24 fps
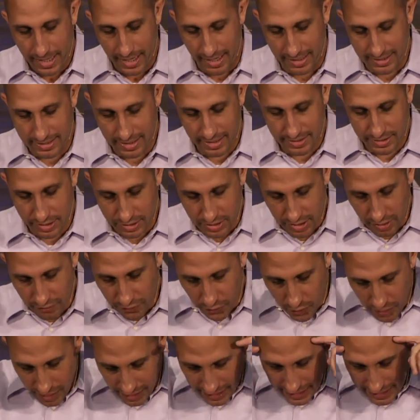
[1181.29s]
Isaiah says,
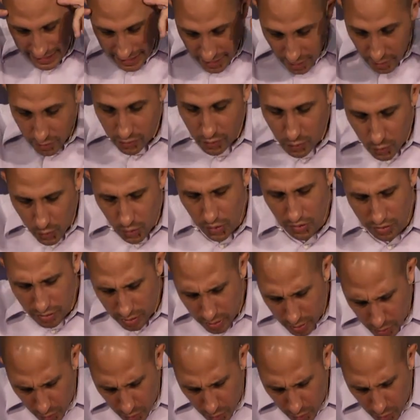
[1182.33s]
therefore, hear the word of the